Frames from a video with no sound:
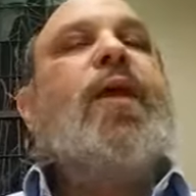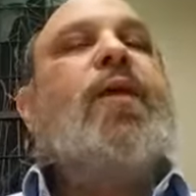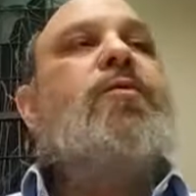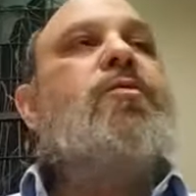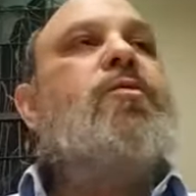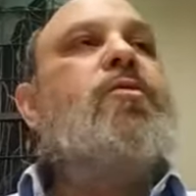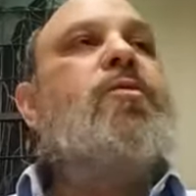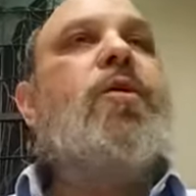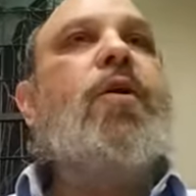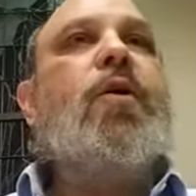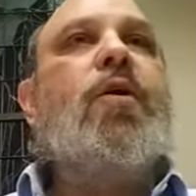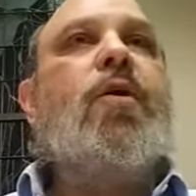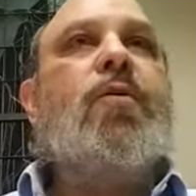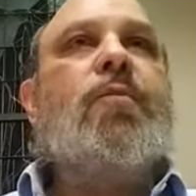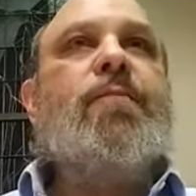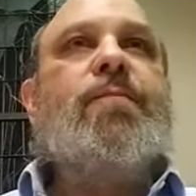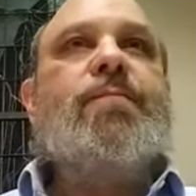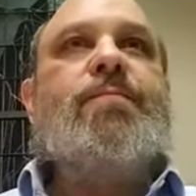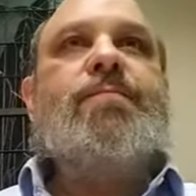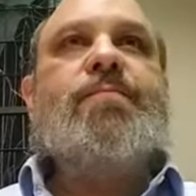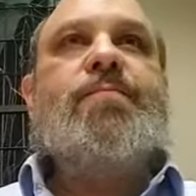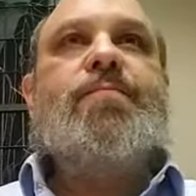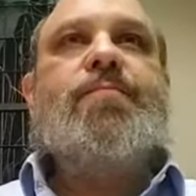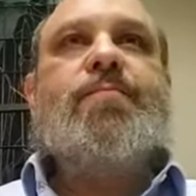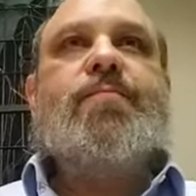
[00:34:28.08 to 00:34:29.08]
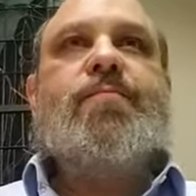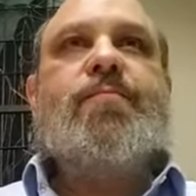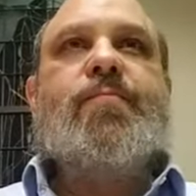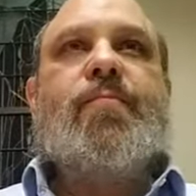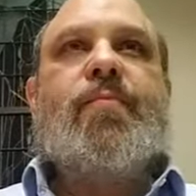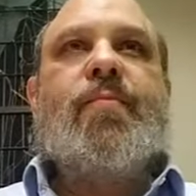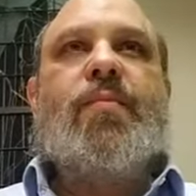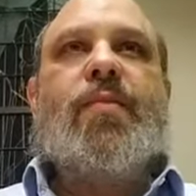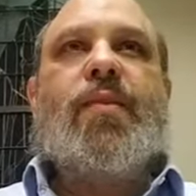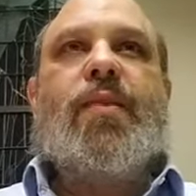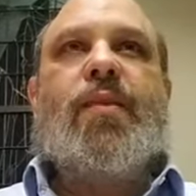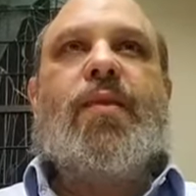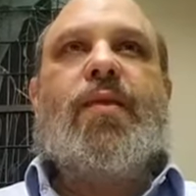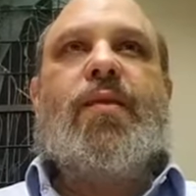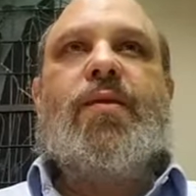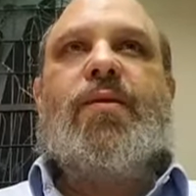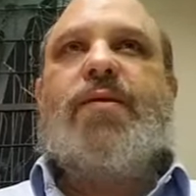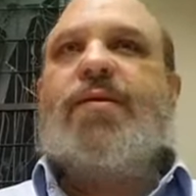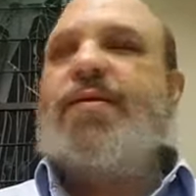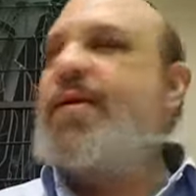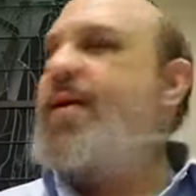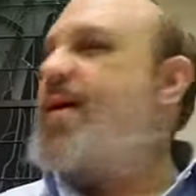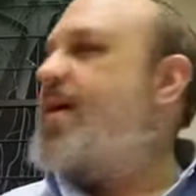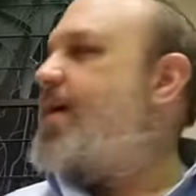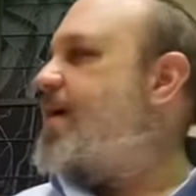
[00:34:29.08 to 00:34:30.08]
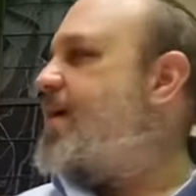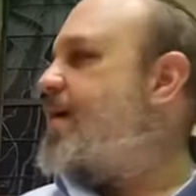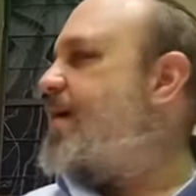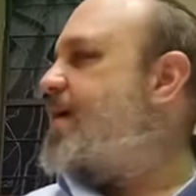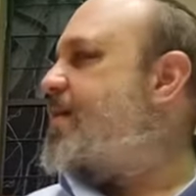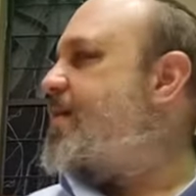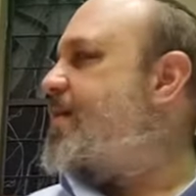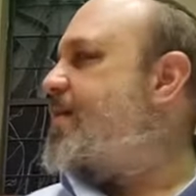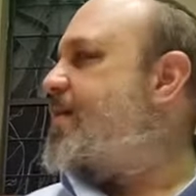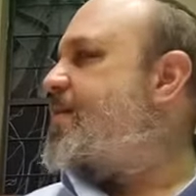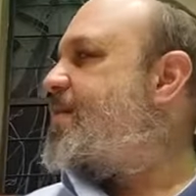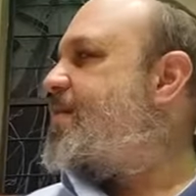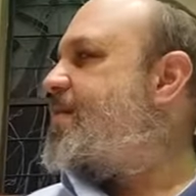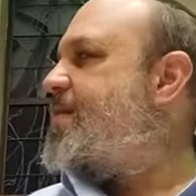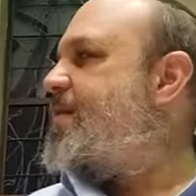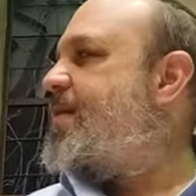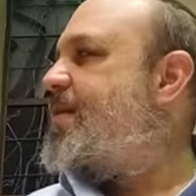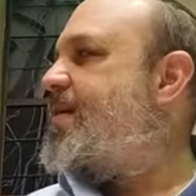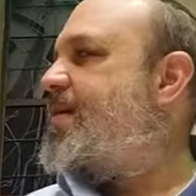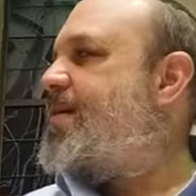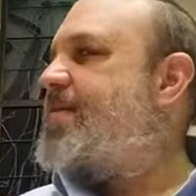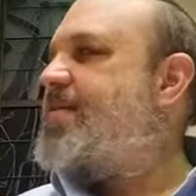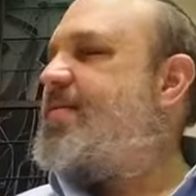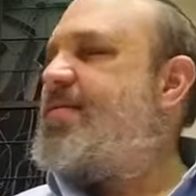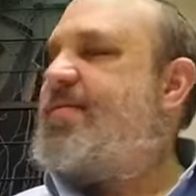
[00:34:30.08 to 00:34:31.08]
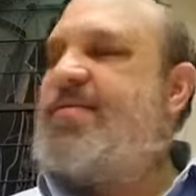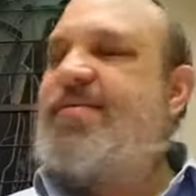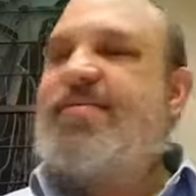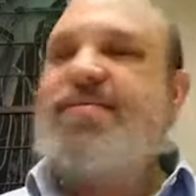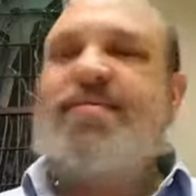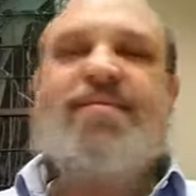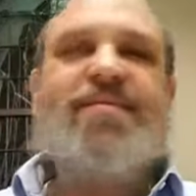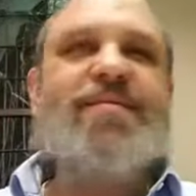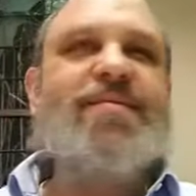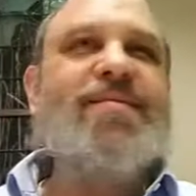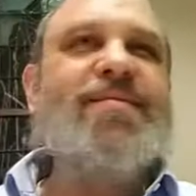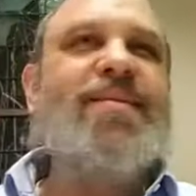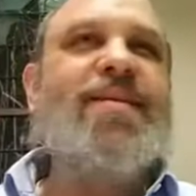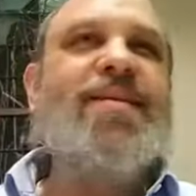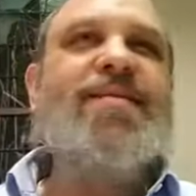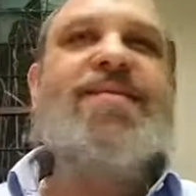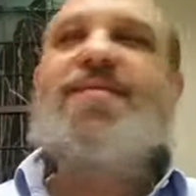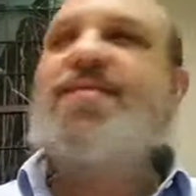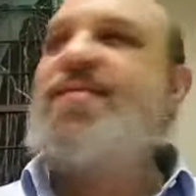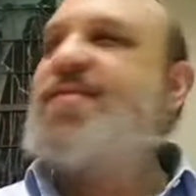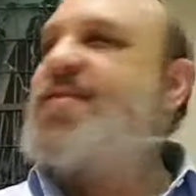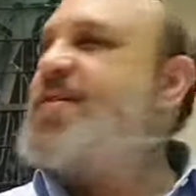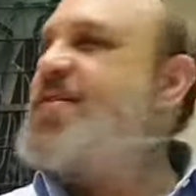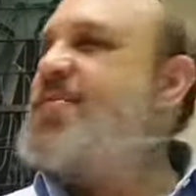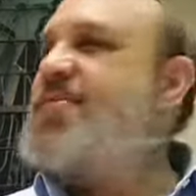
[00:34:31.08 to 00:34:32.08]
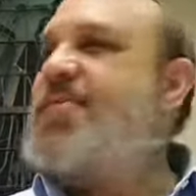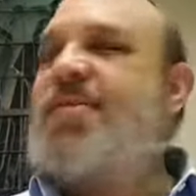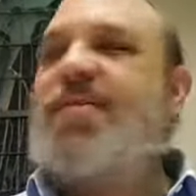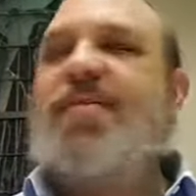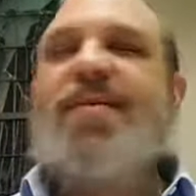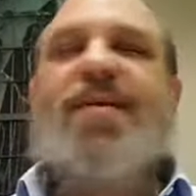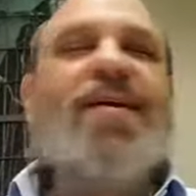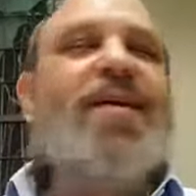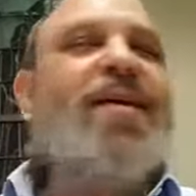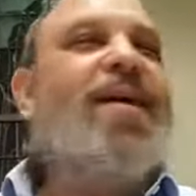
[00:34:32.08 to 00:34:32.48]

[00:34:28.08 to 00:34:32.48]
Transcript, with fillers: So. Yeah, yeah, that's, uh, that's a sequel.